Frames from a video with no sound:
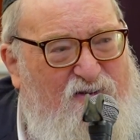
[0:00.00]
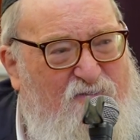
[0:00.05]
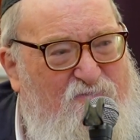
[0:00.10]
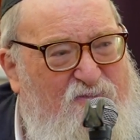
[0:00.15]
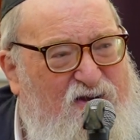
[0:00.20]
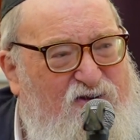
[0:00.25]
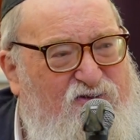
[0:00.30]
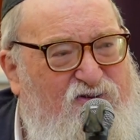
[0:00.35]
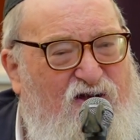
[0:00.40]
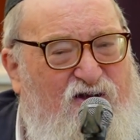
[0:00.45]

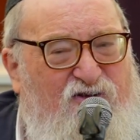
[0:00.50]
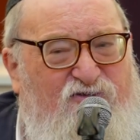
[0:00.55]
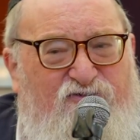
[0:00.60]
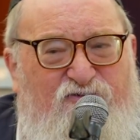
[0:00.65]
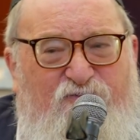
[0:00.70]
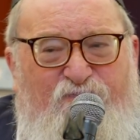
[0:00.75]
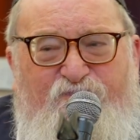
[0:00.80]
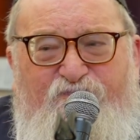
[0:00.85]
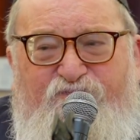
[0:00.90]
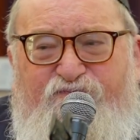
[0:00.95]

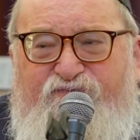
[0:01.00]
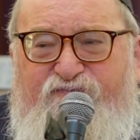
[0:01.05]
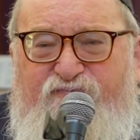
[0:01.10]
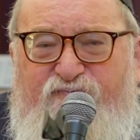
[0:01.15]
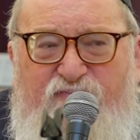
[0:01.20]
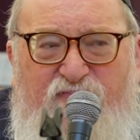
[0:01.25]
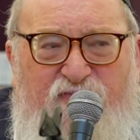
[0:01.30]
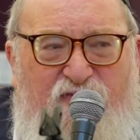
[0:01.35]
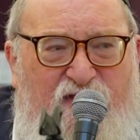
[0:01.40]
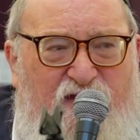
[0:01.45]
HaMikdash
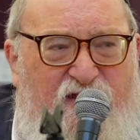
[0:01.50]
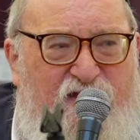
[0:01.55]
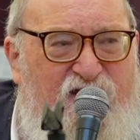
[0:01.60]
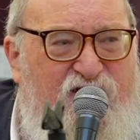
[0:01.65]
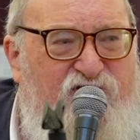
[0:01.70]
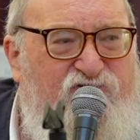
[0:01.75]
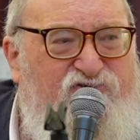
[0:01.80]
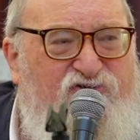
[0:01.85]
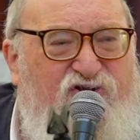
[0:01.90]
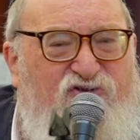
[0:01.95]

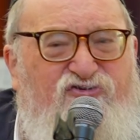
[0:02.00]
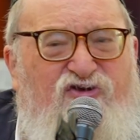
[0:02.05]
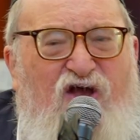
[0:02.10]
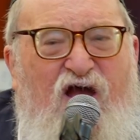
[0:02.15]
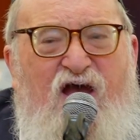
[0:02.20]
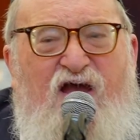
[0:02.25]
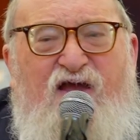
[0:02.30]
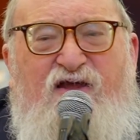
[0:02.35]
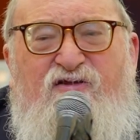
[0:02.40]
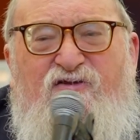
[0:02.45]
is
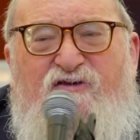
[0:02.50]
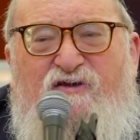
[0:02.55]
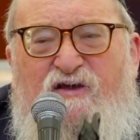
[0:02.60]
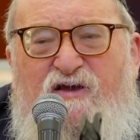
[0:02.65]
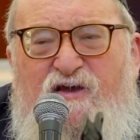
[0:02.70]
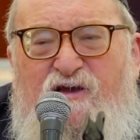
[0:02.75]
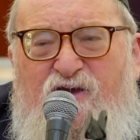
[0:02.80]
designed